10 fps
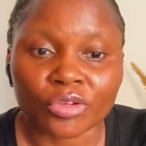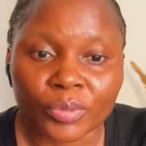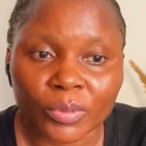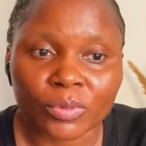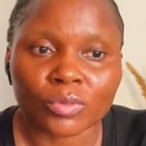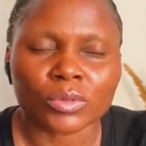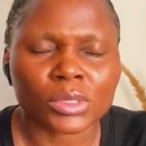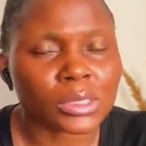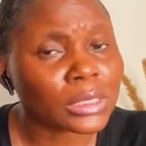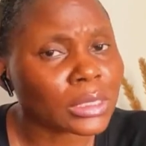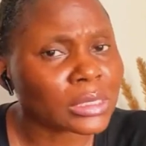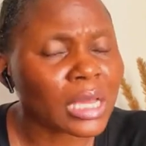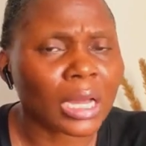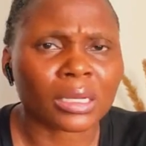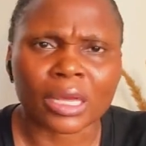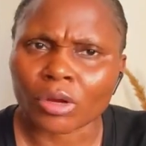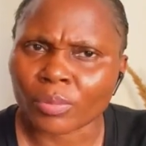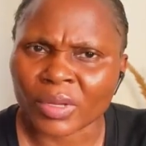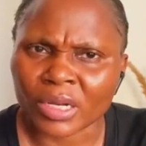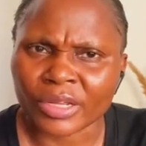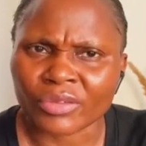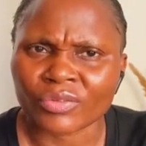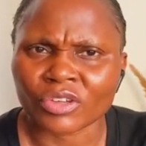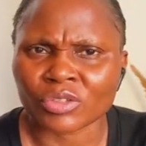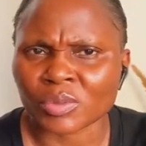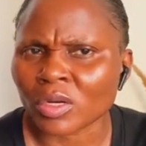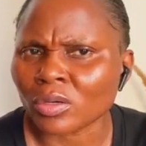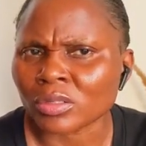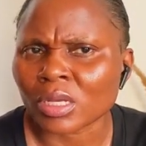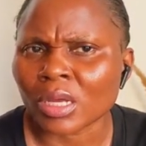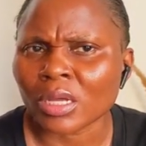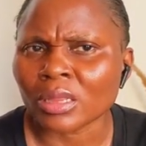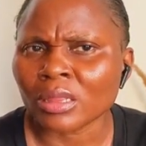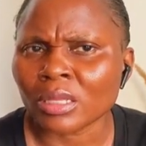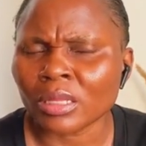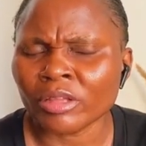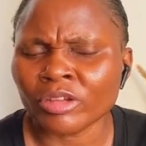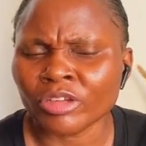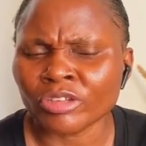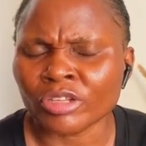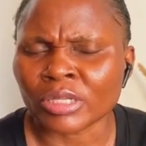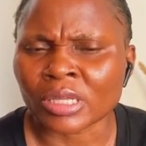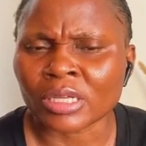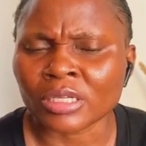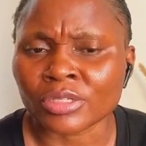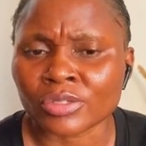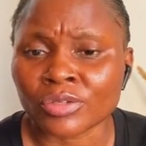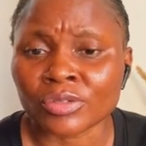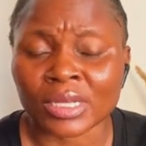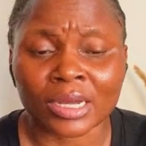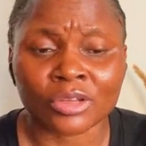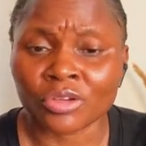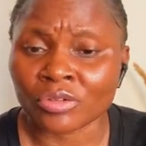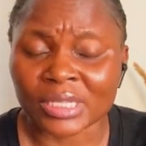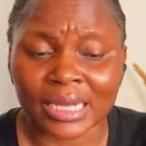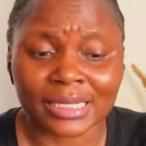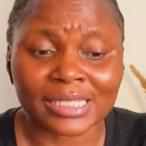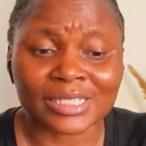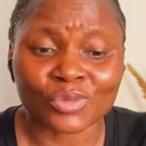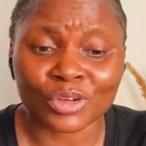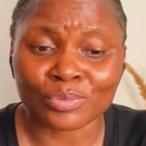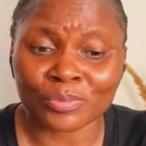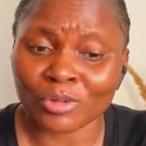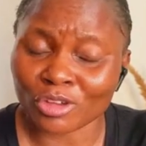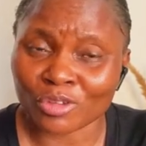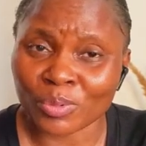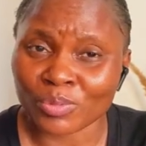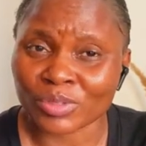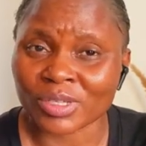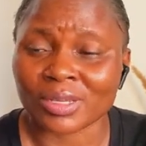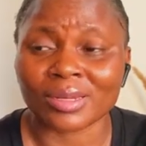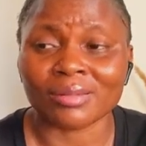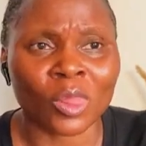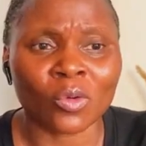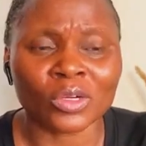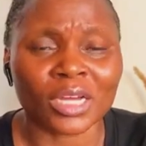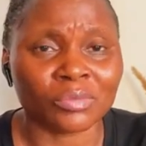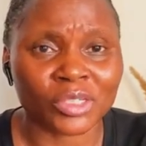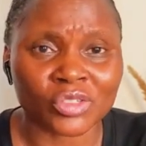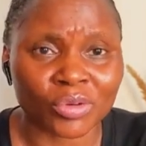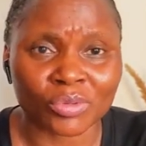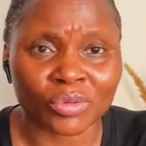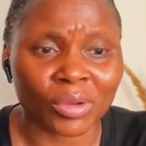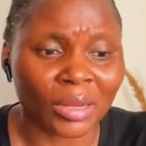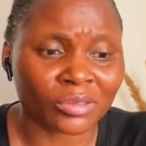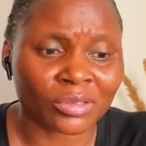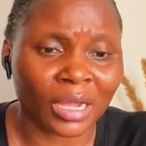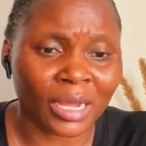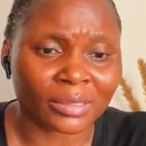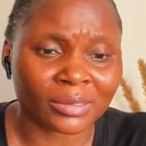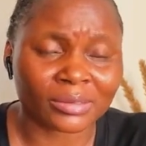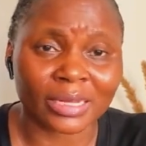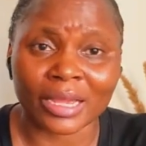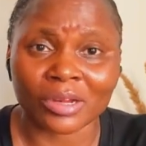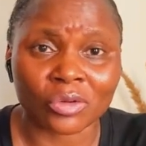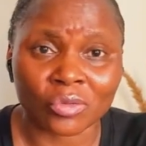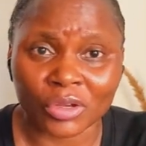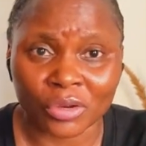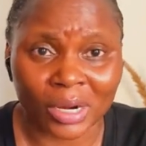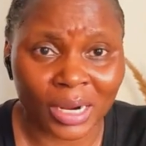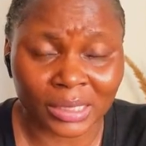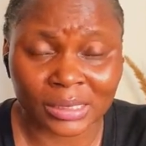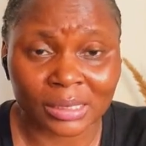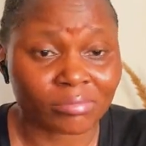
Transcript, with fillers: people would see this and get up and leave just because they think it is cute cute and this is what lots of people say old and miserable and die alone with your cat